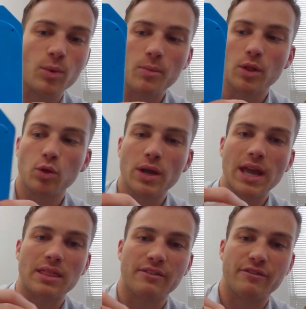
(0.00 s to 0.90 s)
So when we're
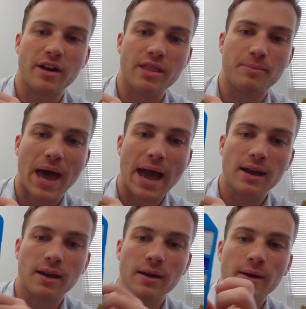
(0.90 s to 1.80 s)
looking at the front of the
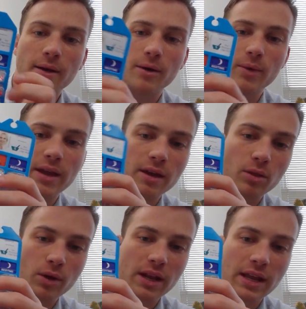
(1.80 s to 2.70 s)
pack, we
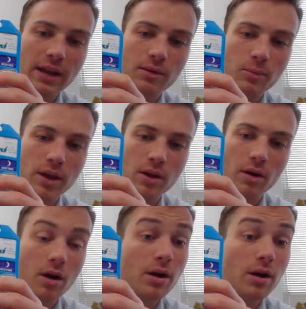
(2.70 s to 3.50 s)
can look at here and we can go,